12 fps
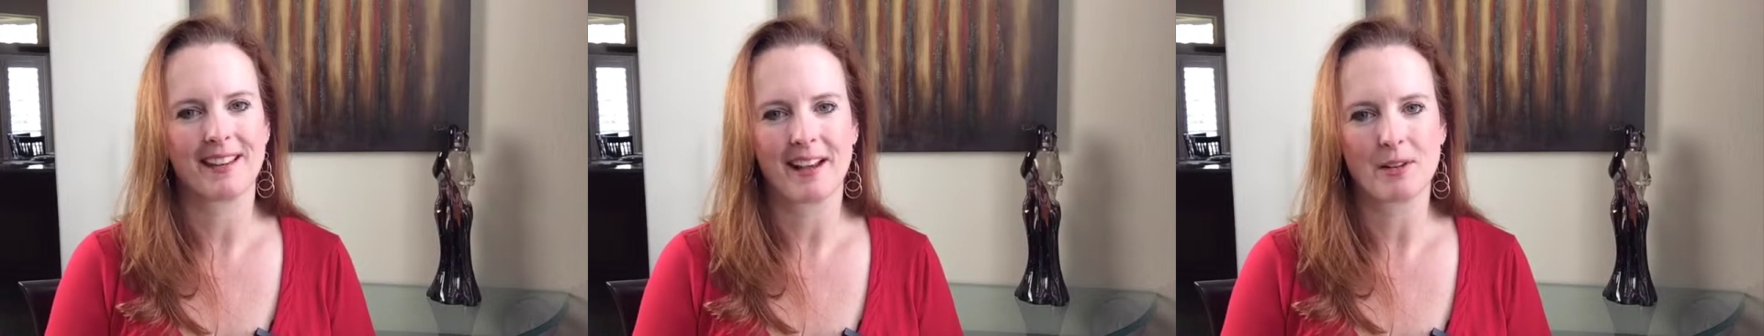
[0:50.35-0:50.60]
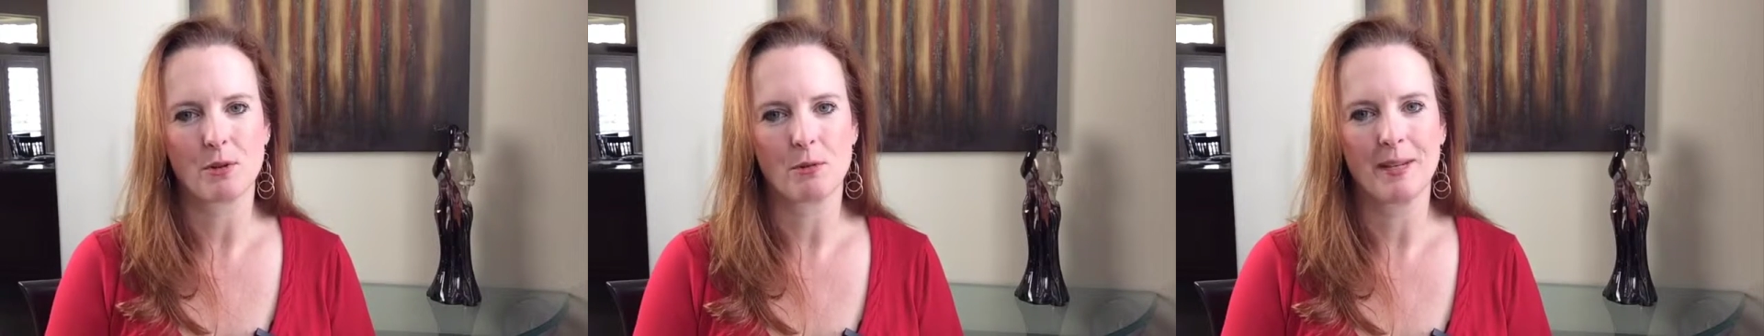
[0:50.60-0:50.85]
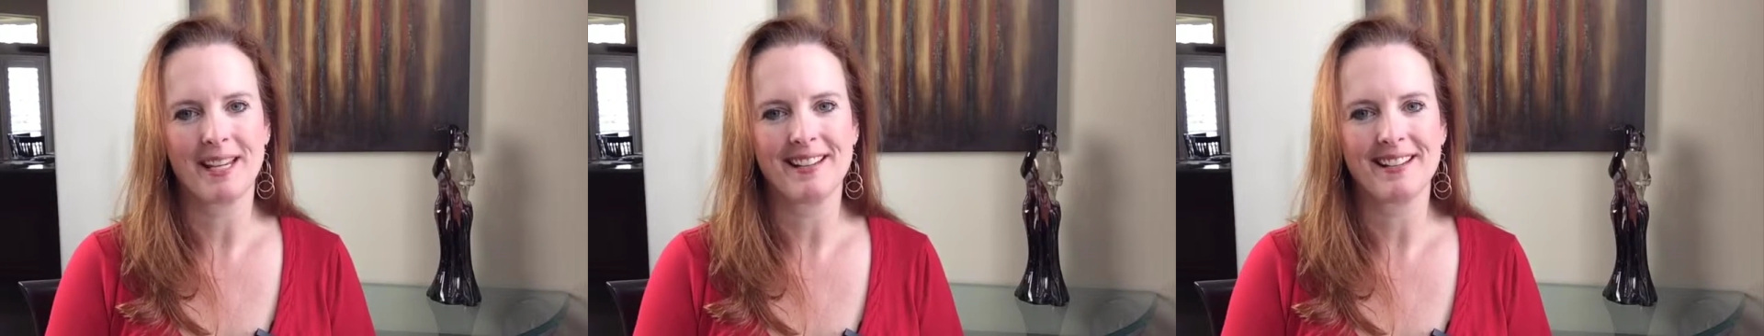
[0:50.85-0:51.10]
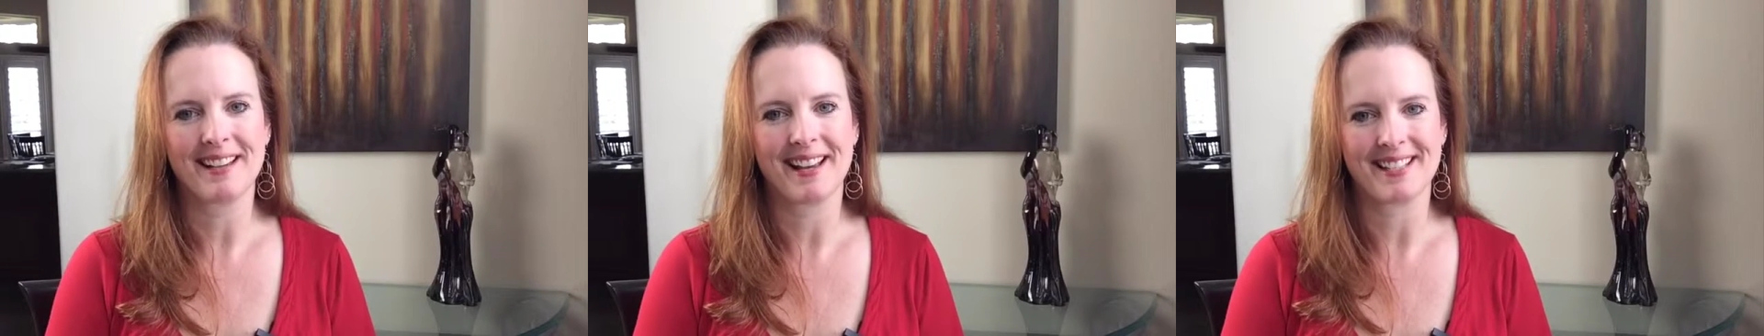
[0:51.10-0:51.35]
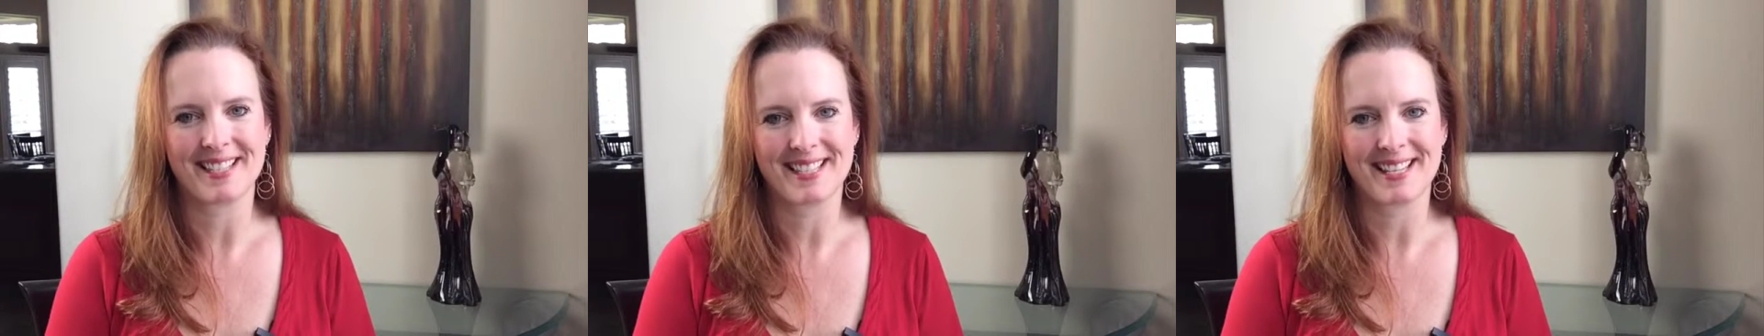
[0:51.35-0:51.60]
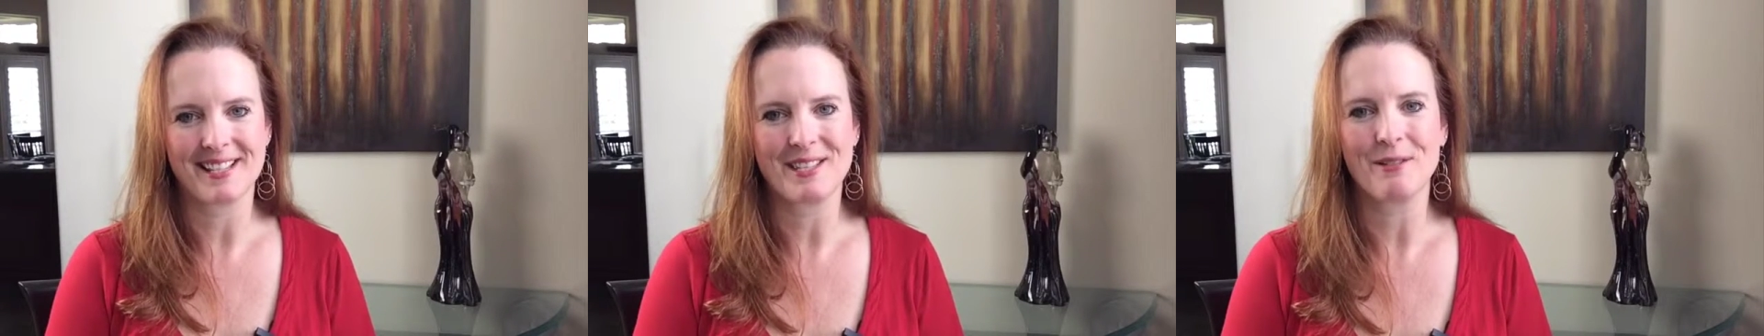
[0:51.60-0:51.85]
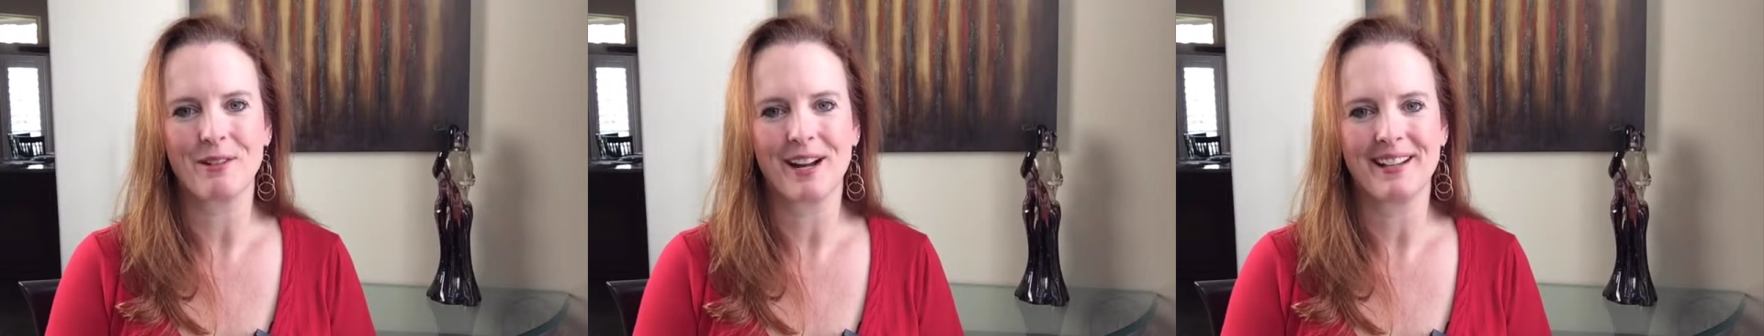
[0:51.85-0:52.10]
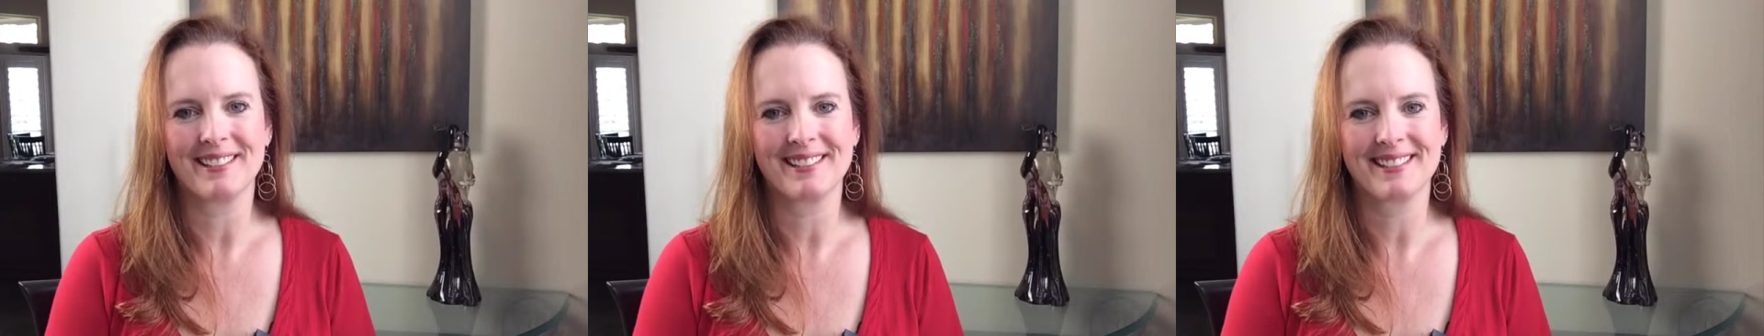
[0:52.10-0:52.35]
connect with me at
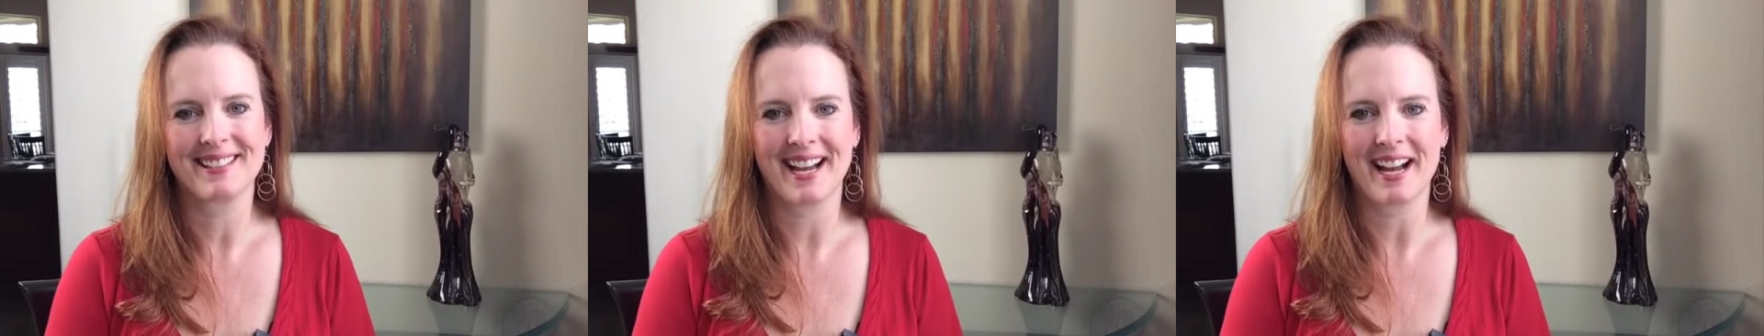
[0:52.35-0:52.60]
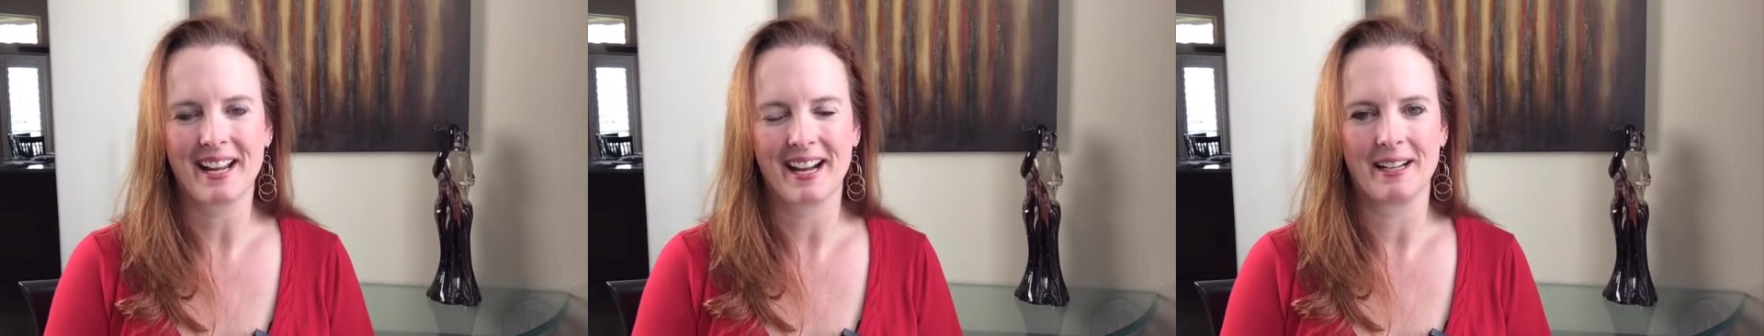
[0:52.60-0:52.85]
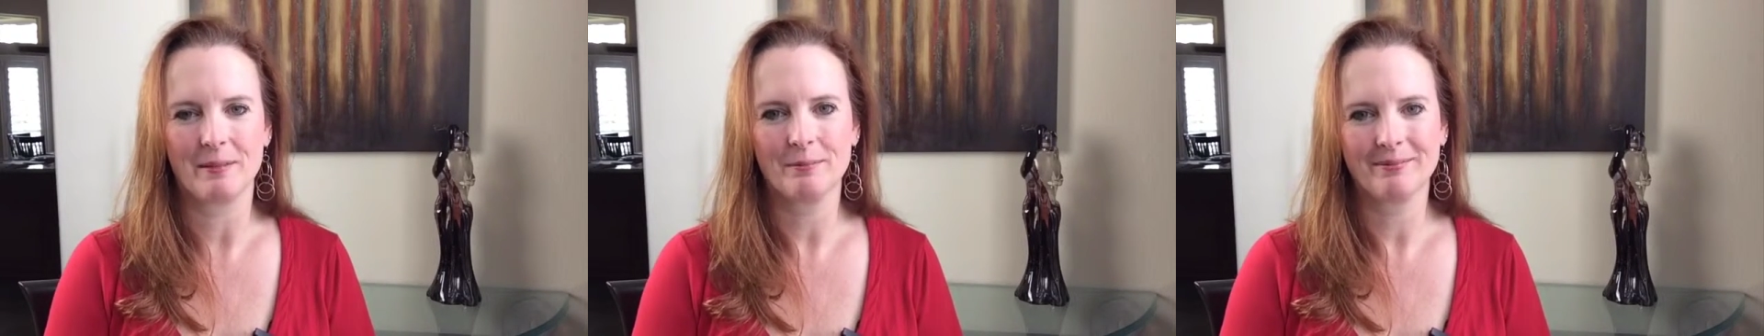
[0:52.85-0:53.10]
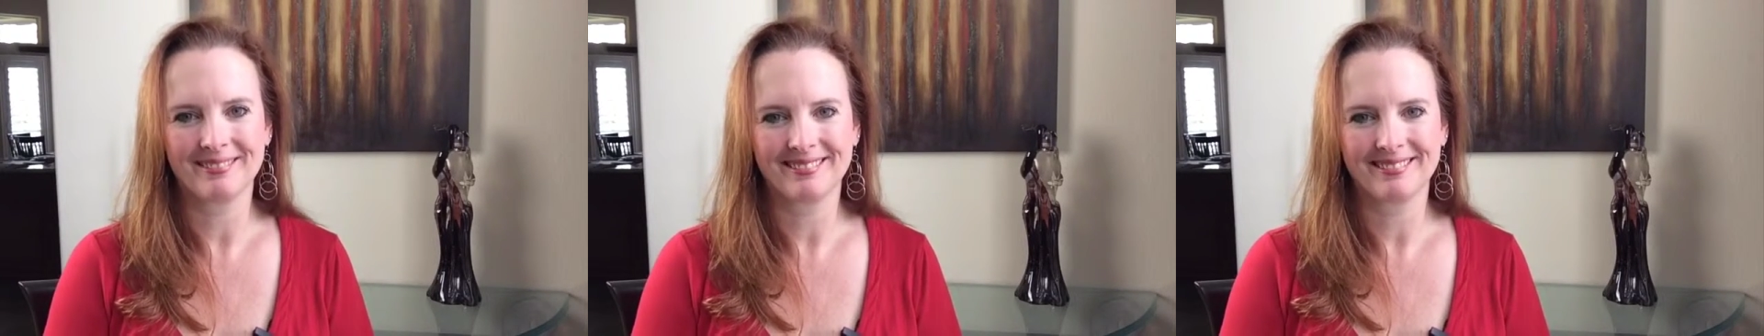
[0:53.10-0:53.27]
StacyRyan.com.